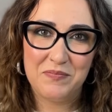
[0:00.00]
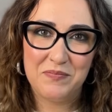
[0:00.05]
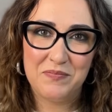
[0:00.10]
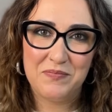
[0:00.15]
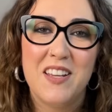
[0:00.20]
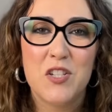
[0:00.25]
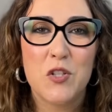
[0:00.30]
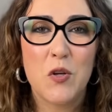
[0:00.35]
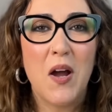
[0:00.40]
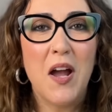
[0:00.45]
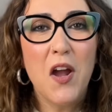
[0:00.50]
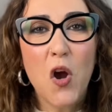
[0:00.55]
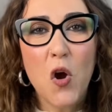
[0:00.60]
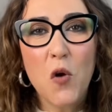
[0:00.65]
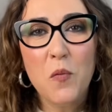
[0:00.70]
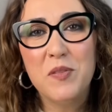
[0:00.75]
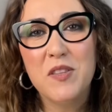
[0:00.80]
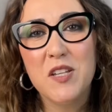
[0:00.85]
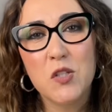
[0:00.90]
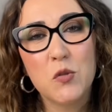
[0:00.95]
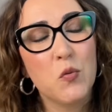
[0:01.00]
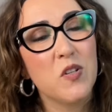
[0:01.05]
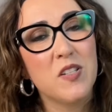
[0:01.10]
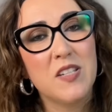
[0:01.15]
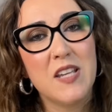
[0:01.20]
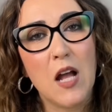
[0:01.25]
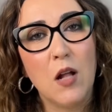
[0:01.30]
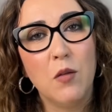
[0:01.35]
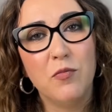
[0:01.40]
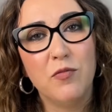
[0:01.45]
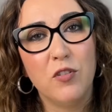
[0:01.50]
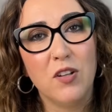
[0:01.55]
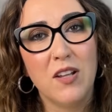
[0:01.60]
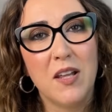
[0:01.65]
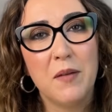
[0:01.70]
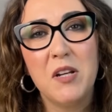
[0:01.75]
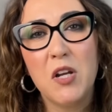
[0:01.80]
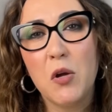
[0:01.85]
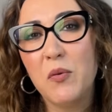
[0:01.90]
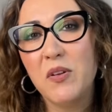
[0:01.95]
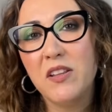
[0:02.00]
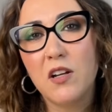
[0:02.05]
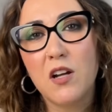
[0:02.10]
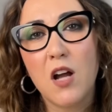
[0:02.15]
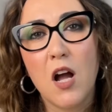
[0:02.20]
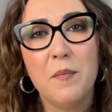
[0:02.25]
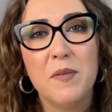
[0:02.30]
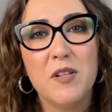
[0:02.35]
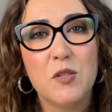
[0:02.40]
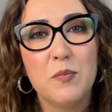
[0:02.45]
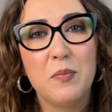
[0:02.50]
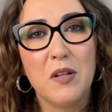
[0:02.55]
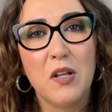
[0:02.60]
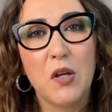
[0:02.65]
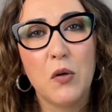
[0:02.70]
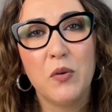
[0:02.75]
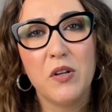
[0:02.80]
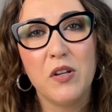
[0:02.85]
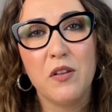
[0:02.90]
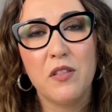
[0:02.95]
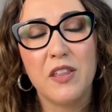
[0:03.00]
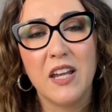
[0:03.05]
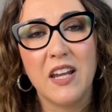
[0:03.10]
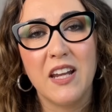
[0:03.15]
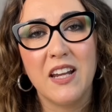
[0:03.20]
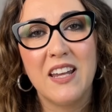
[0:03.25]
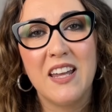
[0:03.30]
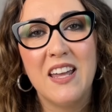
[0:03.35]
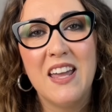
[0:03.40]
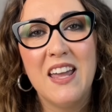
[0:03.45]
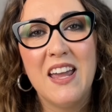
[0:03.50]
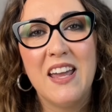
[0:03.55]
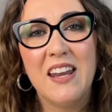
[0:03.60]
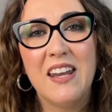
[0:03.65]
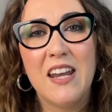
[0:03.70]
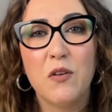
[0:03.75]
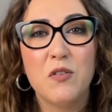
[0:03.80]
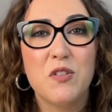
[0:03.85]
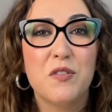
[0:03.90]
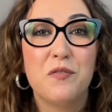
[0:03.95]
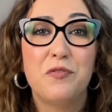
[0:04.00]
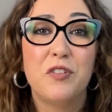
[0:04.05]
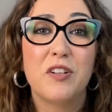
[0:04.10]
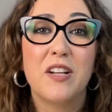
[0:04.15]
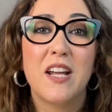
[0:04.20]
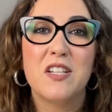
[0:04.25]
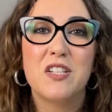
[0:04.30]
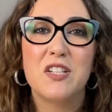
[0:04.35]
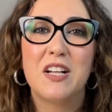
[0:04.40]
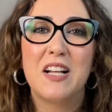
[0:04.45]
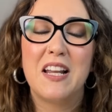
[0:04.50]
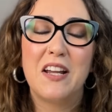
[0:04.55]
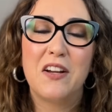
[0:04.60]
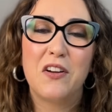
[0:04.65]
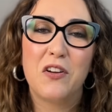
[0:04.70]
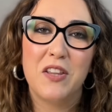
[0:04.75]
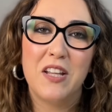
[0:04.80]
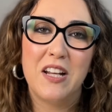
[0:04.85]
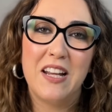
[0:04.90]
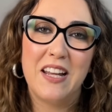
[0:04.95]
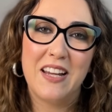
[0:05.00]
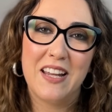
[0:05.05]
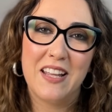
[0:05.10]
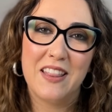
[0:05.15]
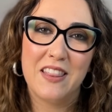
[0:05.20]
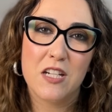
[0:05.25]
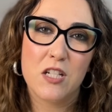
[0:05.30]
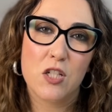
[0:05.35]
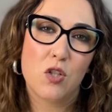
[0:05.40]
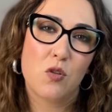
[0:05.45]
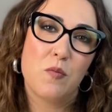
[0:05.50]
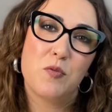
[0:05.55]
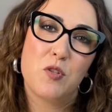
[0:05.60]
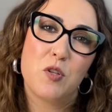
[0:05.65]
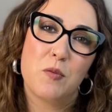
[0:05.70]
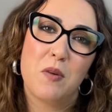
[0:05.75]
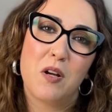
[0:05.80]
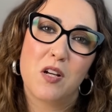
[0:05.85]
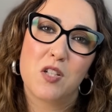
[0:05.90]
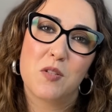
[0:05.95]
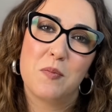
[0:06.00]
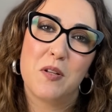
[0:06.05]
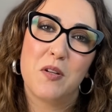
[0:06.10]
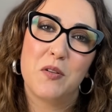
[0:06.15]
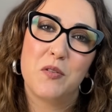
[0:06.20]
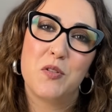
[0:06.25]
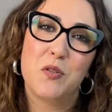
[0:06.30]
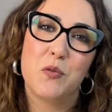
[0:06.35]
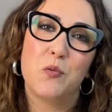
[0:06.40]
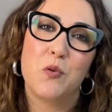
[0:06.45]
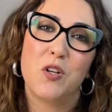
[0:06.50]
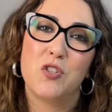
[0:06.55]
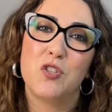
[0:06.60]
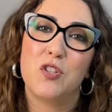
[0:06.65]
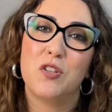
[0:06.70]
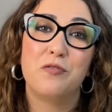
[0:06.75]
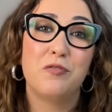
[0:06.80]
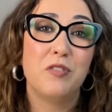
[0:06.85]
So I hope this was helpful. Let me know in the comments below what you think. Now don't forget to click on the link in the description box below to watch your free